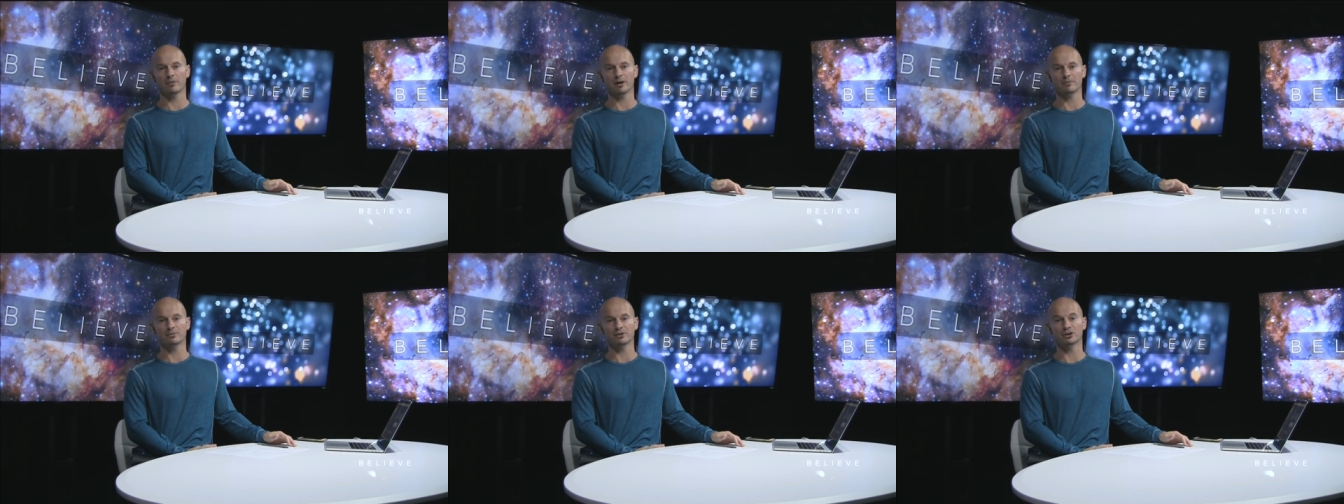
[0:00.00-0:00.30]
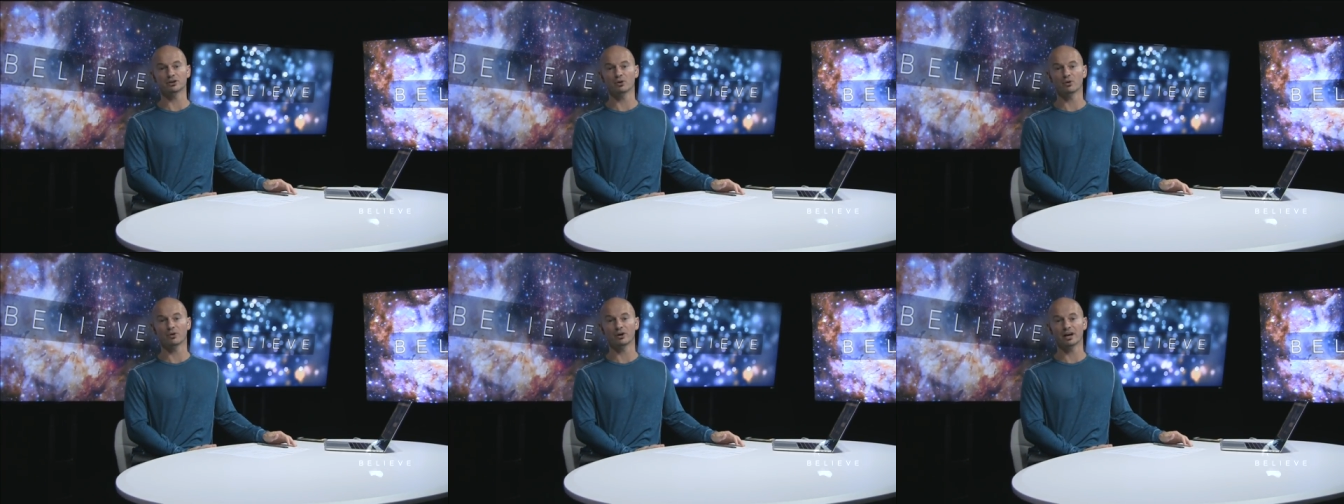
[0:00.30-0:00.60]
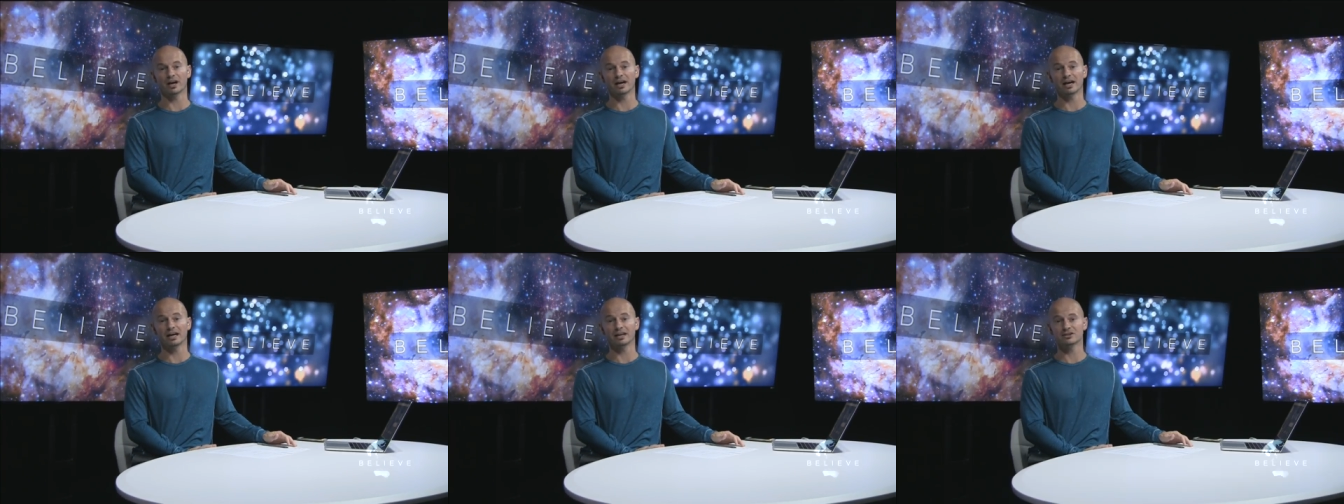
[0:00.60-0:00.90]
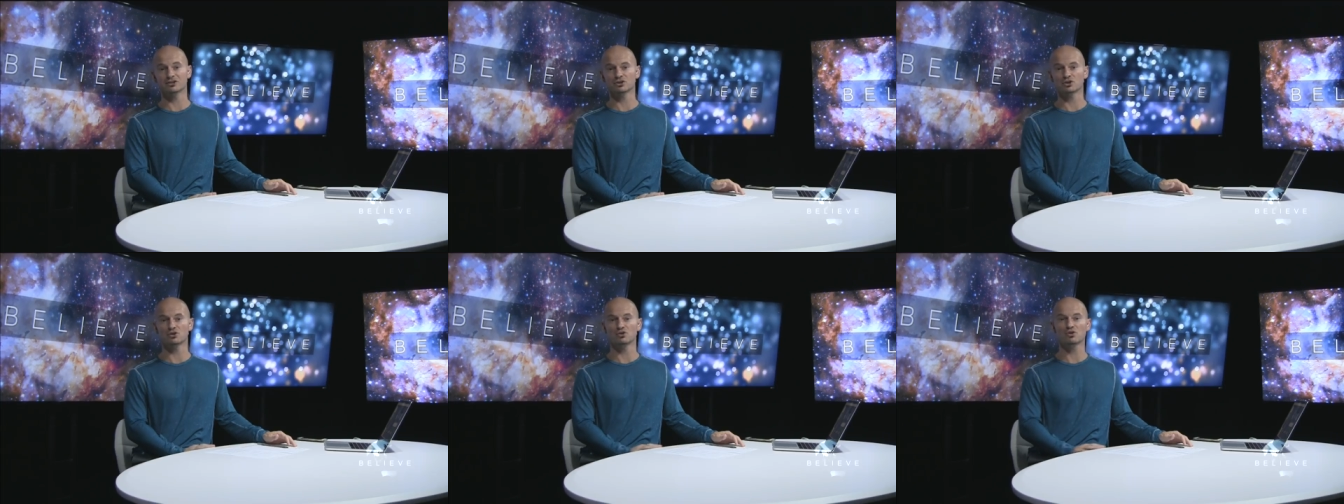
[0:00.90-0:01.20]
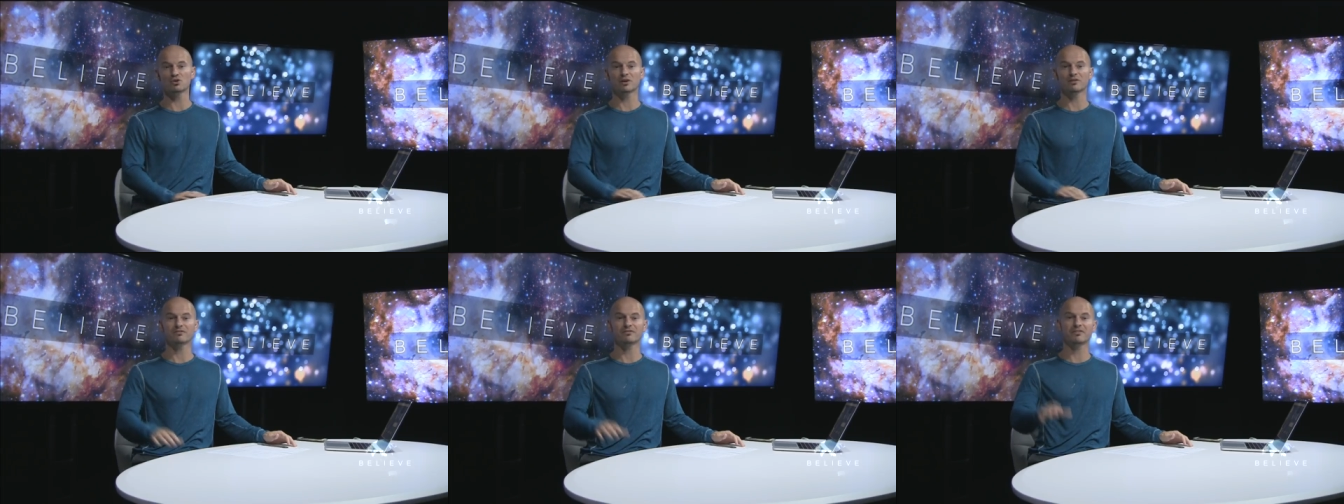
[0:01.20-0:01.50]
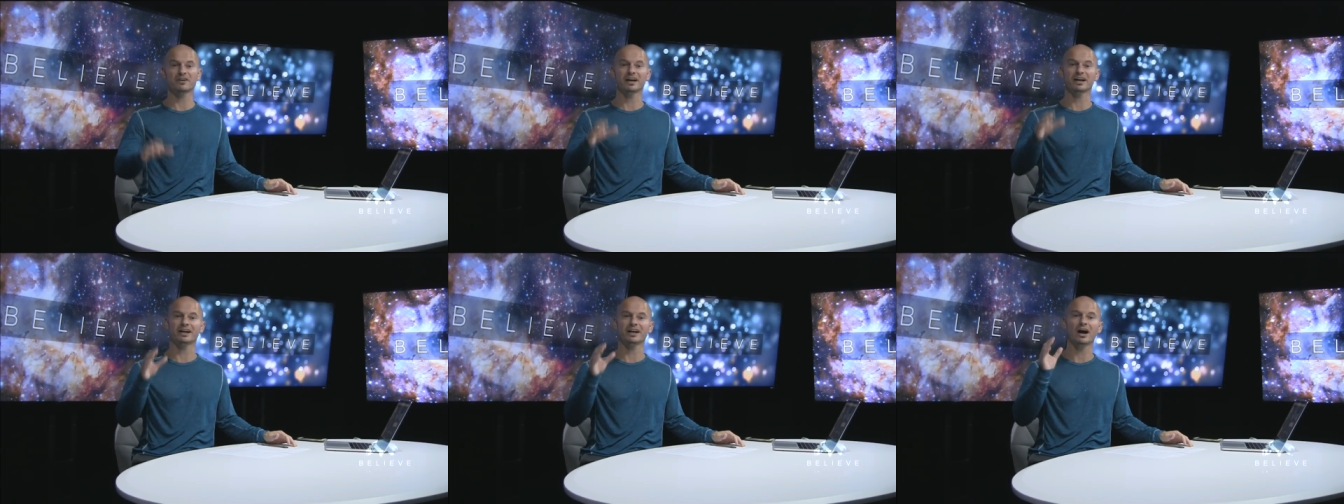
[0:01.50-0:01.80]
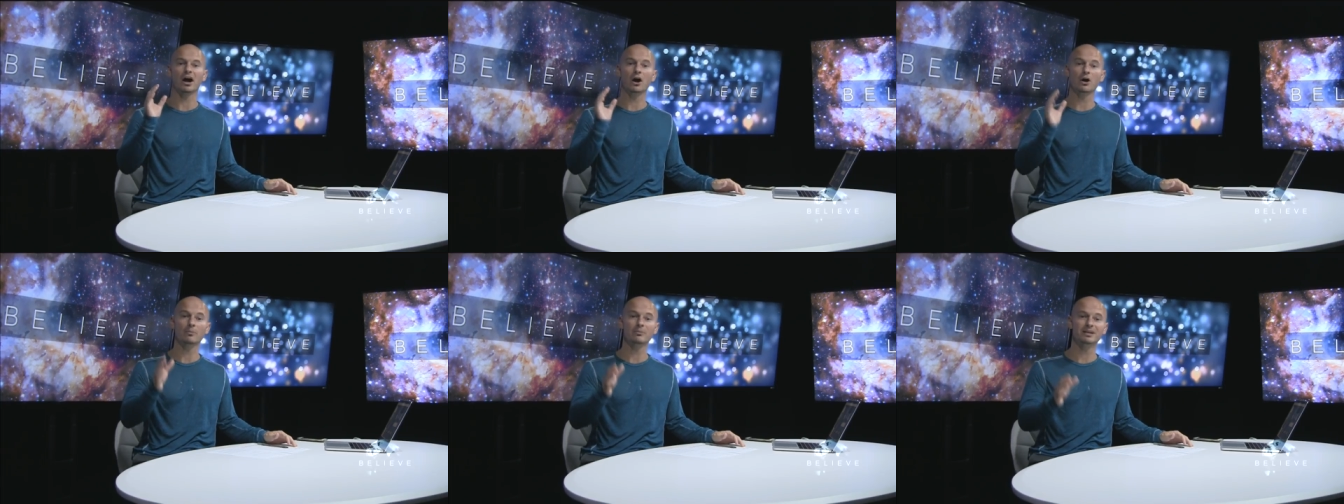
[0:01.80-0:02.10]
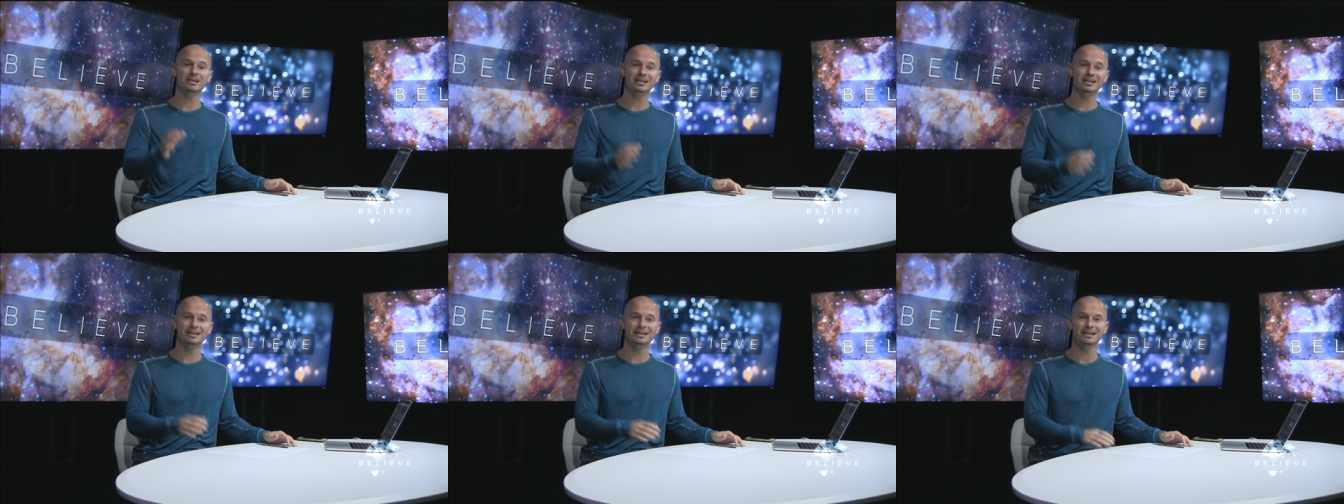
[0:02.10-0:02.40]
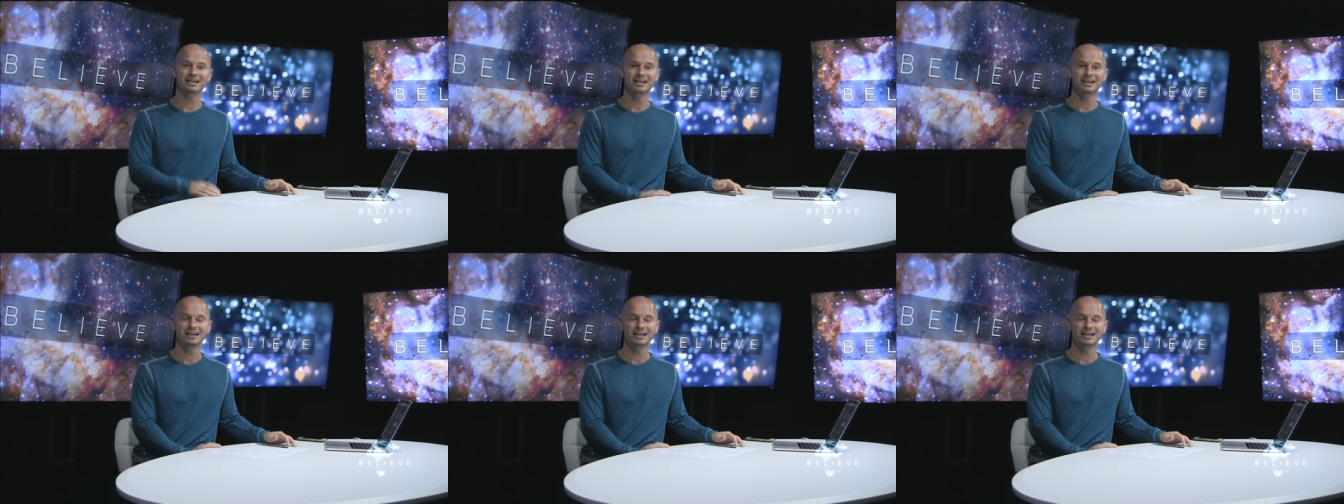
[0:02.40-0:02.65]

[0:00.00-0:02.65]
might be going on so you can find harmony